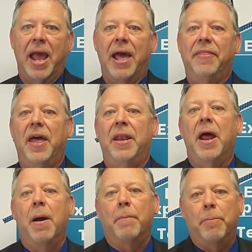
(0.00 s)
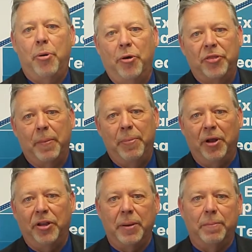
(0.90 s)
and then put the
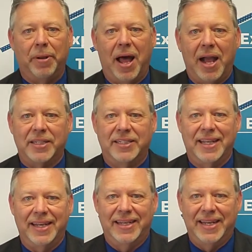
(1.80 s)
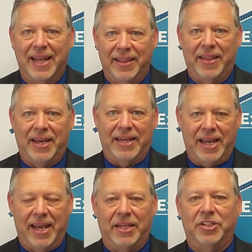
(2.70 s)
building blocks that it
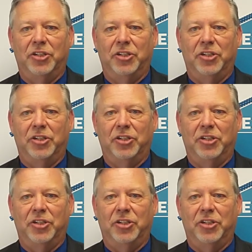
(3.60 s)
takes